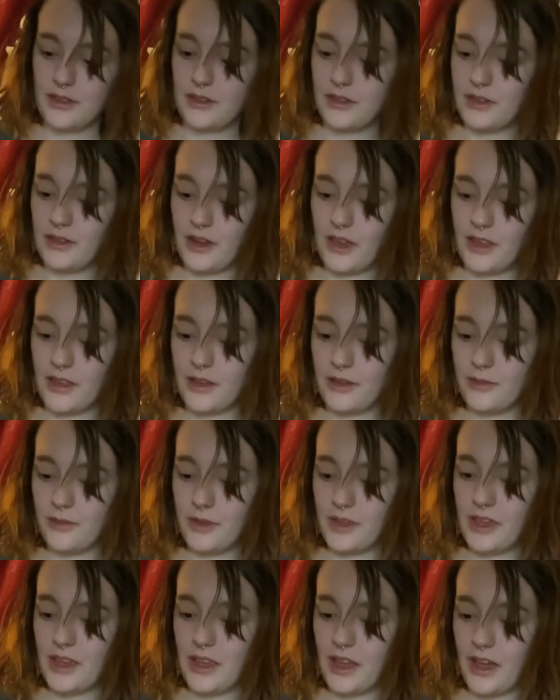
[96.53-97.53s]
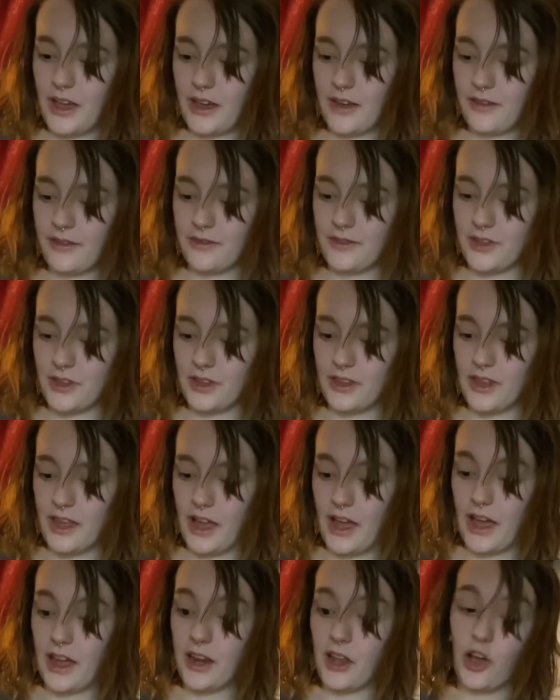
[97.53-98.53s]
Now that we have done
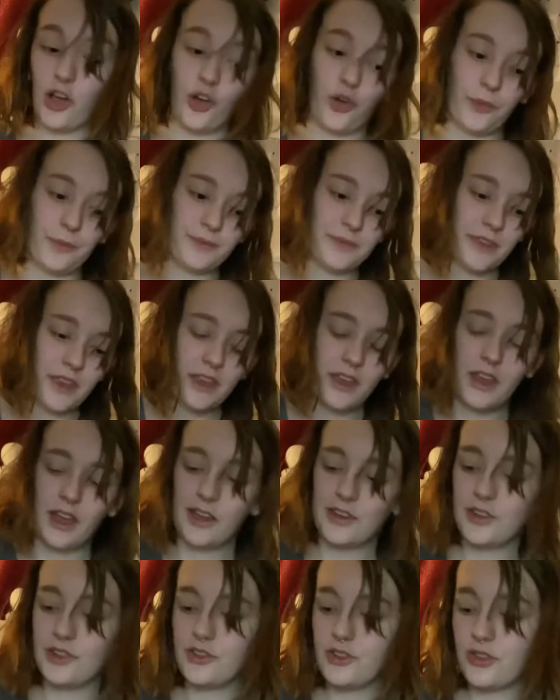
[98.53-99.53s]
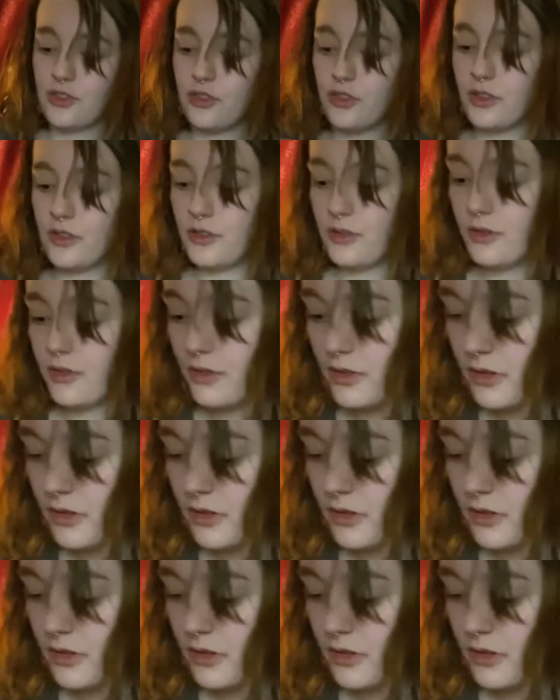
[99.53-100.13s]
that, oh, I should show you